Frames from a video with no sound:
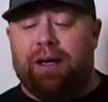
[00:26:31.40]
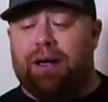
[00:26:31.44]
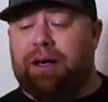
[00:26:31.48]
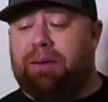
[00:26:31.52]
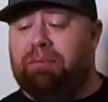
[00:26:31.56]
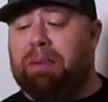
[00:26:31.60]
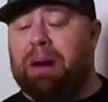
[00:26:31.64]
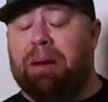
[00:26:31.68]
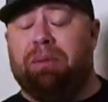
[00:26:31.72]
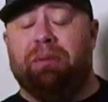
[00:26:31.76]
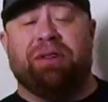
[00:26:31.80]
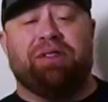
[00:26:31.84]

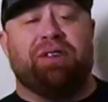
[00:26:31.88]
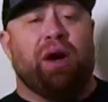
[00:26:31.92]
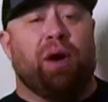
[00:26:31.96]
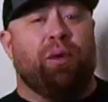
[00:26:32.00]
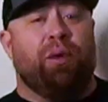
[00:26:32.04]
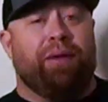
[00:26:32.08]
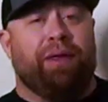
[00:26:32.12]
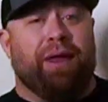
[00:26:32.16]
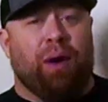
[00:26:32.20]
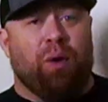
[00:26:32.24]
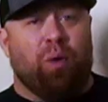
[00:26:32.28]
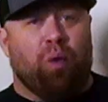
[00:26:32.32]
Maybe start
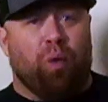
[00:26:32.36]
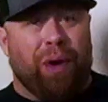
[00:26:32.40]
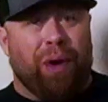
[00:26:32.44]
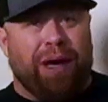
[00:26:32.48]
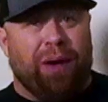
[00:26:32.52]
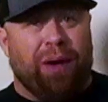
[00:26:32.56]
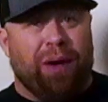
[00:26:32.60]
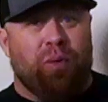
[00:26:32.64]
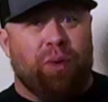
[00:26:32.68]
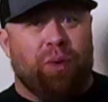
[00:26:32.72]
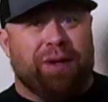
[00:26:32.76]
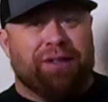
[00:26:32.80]
with a
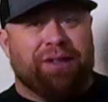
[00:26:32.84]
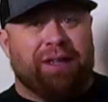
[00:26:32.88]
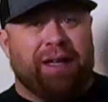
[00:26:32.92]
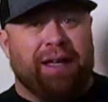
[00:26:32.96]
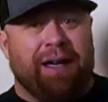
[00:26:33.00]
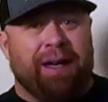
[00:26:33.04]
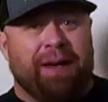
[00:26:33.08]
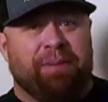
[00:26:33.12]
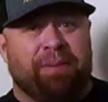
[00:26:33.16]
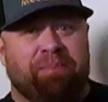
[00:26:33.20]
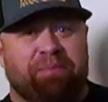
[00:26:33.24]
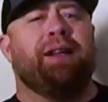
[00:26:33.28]
wheat
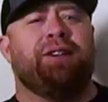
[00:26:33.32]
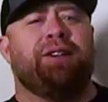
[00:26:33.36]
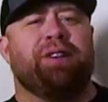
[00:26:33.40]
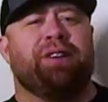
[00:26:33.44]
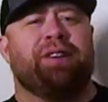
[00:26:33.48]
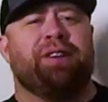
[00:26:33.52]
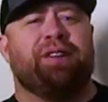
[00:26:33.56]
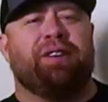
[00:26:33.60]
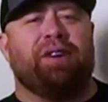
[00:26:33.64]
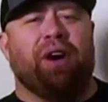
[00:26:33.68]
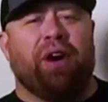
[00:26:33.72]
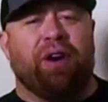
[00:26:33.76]
whiskey.
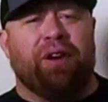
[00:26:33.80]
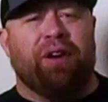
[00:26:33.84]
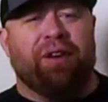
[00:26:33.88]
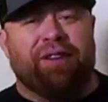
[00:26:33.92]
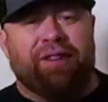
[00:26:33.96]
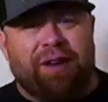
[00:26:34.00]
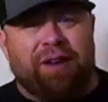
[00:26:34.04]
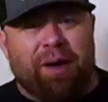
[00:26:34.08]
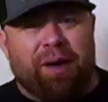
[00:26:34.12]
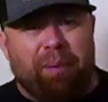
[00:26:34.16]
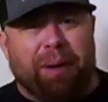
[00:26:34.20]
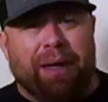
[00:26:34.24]
Just start
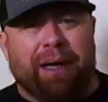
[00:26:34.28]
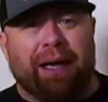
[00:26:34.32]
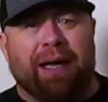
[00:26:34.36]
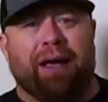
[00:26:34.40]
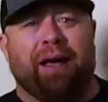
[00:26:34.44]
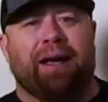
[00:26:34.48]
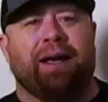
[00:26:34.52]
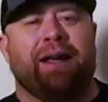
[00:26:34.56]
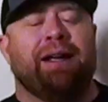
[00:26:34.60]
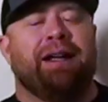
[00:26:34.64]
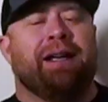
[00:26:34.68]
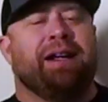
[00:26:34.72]
sipping
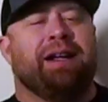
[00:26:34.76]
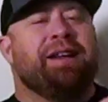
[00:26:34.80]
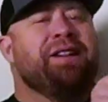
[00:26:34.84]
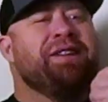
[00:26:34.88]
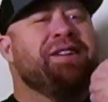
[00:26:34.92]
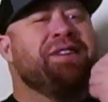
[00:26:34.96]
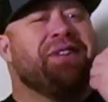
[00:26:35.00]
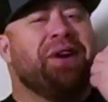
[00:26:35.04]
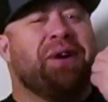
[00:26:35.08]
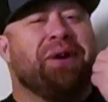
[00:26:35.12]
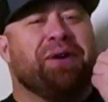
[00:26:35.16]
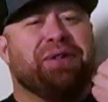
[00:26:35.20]
it,
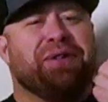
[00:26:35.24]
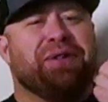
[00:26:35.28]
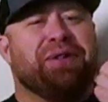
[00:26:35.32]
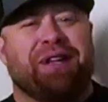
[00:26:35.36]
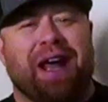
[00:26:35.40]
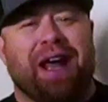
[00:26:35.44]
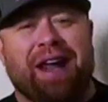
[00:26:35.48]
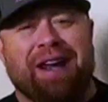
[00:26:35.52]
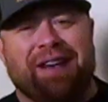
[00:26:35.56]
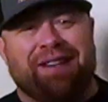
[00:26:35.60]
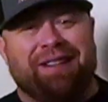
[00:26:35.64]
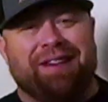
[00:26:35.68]
start
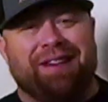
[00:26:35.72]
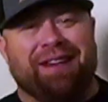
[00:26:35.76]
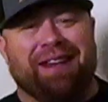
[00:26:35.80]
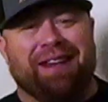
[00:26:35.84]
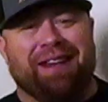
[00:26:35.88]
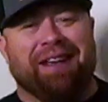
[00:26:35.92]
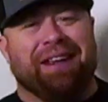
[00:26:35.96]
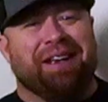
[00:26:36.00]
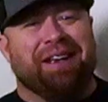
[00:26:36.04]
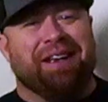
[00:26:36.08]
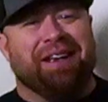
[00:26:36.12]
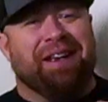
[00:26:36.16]
tasting
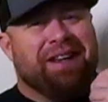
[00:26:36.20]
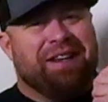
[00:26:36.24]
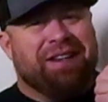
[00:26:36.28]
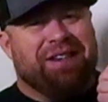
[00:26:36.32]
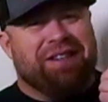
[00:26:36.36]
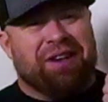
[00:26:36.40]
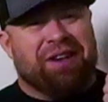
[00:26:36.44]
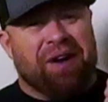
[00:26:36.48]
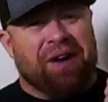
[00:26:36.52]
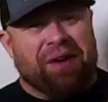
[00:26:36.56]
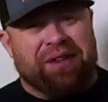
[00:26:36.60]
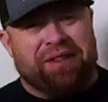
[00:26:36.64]
it,
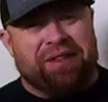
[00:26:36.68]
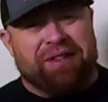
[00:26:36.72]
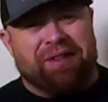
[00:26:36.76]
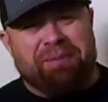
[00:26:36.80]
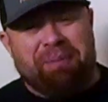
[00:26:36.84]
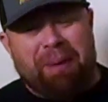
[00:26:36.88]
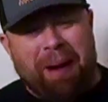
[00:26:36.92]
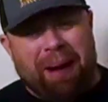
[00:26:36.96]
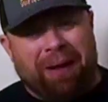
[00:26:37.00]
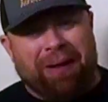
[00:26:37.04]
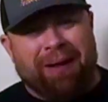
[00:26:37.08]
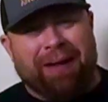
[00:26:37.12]
start
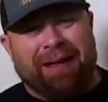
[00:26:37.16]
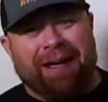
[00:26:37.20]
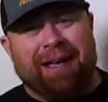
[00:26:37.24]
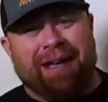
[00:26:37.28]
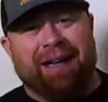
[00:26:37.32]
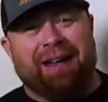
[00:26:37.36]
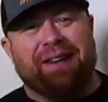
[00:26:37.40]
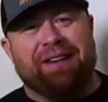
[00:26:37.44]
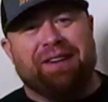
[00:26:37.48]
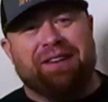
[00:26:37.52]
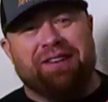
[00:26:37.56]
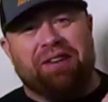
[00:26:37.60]
smelling
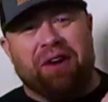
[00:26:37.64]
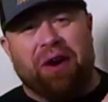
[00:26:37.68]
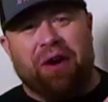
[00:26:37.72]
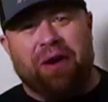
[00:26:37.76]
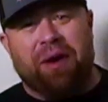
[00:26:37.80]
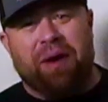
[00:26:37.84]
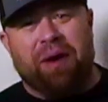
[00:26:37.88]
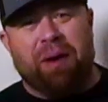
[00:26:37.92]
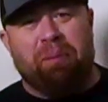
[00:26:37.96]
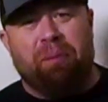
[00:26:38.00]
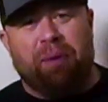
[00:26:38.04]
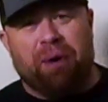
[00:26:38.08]
it,
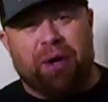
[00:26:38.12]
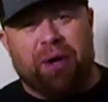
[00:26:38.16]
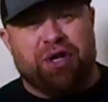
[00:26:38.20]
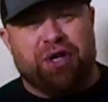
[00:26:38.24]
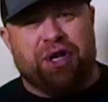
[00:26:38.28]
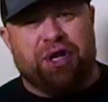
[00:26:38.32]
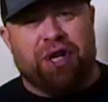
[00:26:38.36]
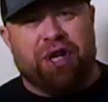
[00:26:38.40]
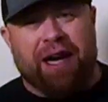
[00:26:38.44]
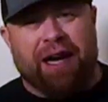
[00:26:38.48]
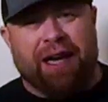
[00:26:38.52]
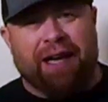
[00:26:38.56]
start
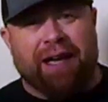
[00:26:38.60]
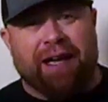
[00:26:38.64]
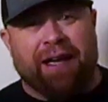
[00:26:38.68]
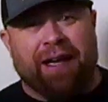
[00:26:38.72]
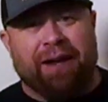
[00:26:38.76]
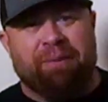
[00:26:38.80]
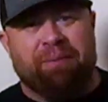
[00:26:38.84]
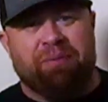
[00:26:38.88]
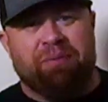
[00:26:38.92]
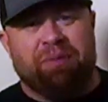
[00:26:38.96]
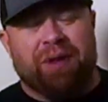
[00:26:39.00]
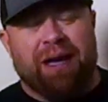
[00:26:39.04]
appreciating
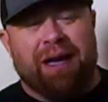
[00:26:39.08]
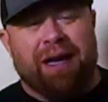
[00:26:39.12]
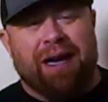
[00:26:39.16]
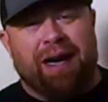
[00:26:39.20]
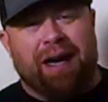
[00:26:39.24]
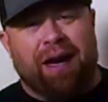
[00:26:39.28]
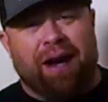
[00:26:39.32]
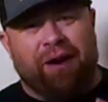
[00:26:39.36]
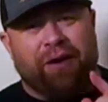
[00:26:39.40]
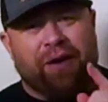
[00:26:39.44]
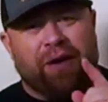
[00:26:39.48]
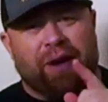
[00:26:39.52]
it,
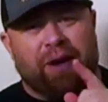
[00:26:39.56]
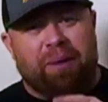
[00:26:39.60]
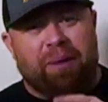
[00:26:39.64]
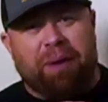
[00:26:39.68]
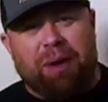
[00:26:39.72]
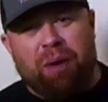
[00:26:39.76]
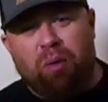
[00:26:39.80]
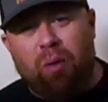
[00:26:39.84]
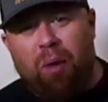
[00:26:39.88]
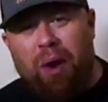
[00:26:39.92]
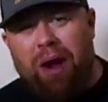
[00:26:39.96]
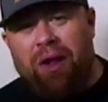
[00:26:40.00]
and you're going
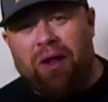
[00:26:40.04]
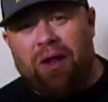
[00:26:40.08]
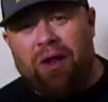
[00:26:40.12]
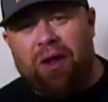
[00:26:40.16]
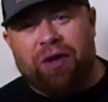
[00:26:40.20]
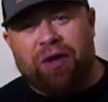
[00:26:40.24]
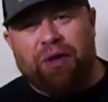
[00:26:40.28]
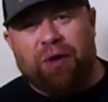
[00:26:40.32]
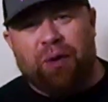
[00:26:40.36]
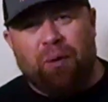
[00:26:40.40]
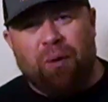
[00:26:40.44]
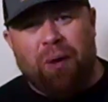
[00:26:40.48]
to be well
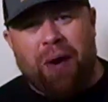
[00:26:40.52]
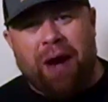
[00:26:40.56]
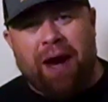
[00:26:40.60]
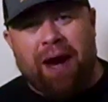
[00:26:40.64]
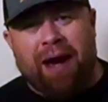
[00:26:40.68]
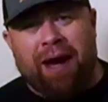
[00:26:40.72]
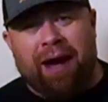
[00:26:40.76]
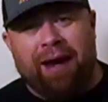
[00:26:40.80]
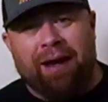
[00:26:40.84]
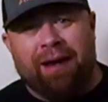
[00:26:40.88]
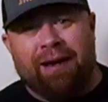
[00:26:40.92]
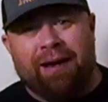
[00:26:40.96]
on your
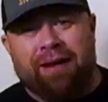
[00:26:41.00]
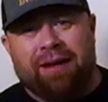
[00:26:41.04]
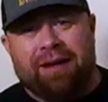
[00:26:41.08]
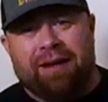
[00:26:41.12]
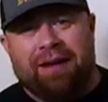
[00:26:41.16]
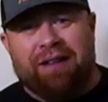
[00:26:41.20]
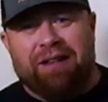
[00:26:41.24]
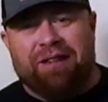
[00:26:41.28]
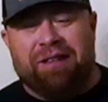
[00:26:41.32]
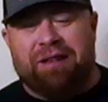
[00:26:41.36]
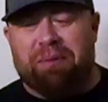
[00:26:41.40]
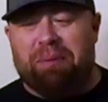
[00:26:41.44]
way
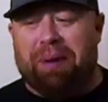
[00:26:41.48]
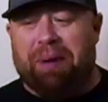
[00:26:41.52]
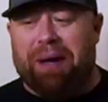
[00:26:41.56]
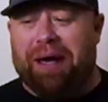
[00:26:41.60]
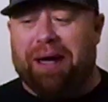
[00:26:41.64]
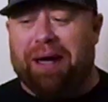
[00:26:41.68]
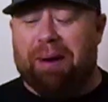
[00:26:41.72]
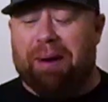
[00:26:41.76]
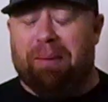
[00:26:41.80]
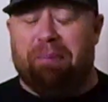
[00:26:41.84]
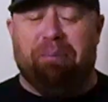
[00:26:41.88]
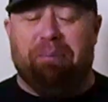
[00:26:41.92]
to
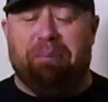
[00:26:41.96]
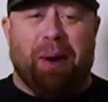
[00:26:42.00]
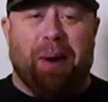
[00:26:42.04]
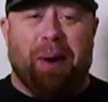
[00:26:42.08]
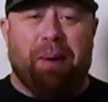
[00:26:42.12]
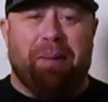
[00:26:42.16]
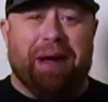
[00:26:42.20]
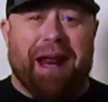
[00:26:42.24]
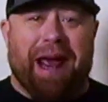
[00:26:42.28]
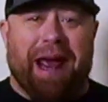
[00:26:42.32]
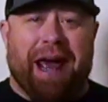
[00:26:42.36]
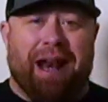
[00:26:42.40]
being a
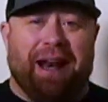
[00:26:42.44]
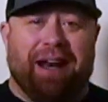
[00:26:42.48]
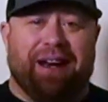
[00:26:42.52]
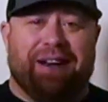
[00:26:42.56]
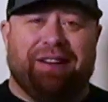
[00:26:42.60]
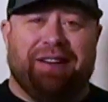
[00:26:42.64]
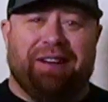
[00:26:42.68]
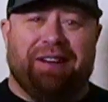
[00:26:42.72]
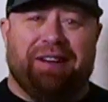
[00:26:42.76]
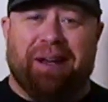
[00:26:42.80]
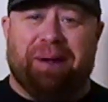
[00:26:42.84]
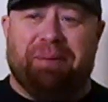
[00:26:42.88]
bourbon
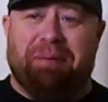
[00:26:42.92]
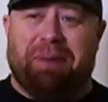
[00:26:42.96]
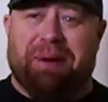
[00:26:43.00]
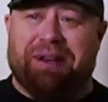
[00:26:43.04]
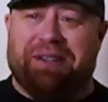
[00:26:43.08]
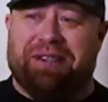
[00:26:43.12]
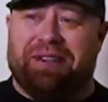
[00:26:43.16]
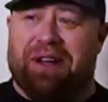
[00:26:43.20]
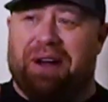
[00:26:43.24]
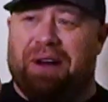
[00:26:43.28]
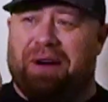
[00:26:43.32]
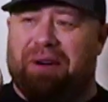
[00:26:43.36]
addict like
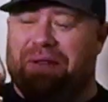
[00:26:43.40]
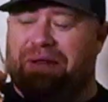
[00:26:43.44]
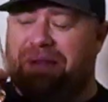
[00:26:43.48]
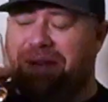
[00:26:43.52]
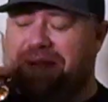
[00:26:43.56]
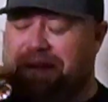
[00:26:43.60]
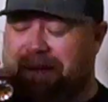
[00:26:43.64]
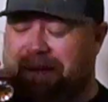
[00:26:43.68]
myself.